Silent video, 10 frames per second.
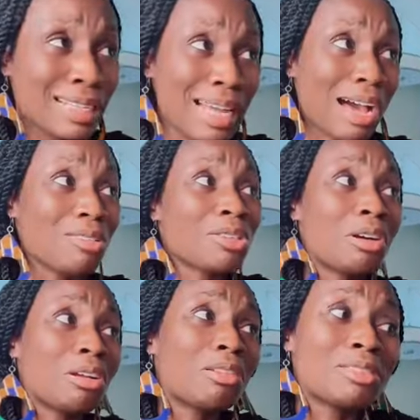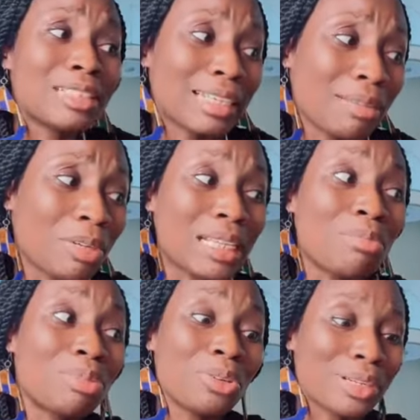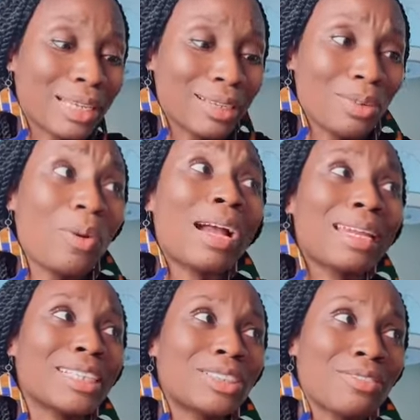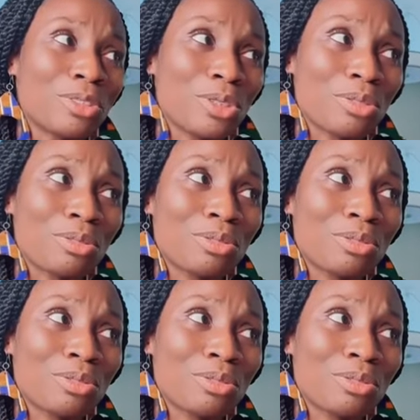I want to go on holiday, eh, but I'm broke. Eh? Where can I travel to?